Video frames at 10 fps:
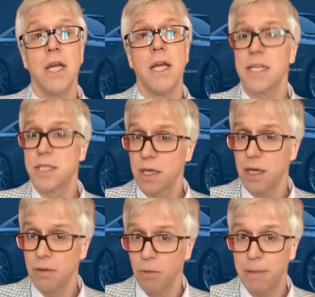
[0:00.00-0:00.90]
Yes, I
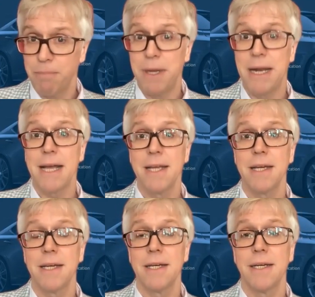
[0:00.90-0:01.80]
will be at P D A C.
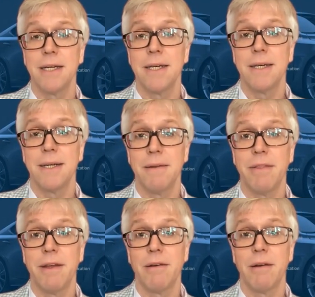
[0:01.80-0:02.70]
Uh,
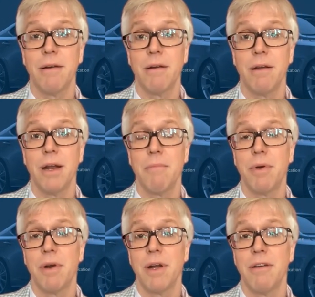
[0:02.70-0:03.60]
there are a
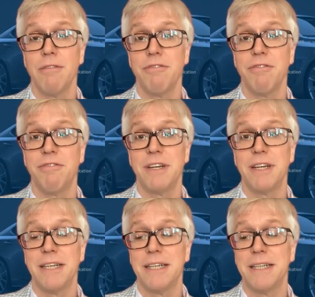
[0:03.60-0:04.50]
number of uh,
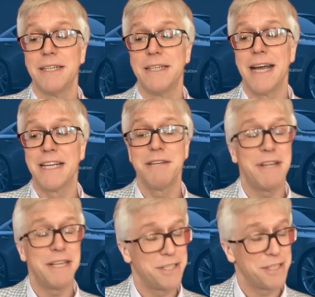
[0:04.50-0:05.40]

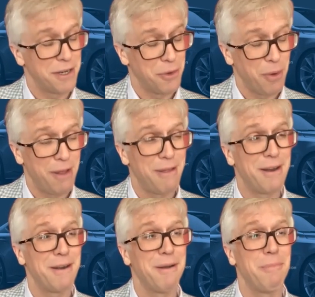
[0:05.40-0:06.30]
activities underway
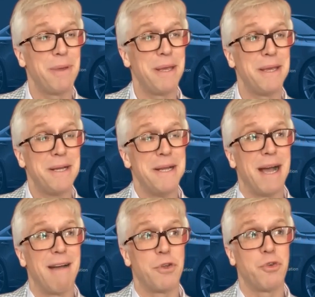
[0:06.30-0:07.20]
there. I'll be
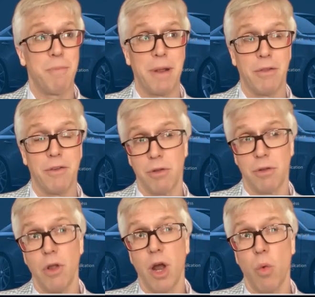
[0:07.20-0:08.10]
uh, tr- there's a
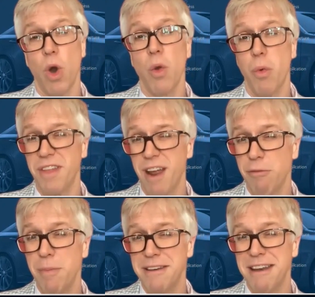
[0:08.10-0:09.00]
lot of work with the
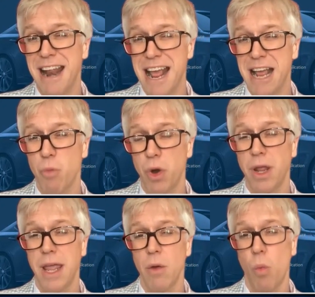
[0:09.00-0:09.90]
government, uh,
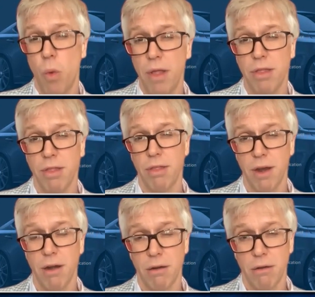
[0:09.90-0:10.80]
working with
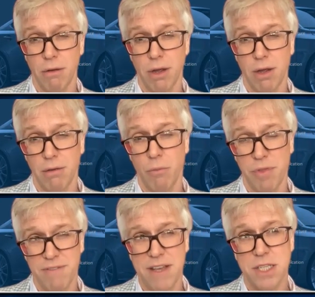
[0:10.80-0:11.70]
their uh, with
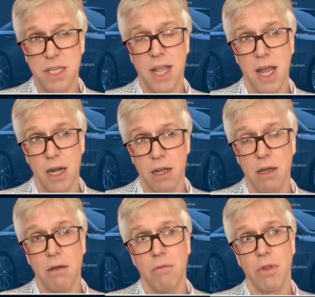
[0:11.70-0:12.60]
Invest in
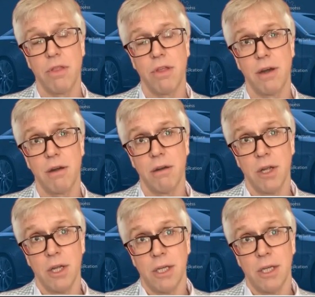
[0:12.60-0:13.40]
Canada, with their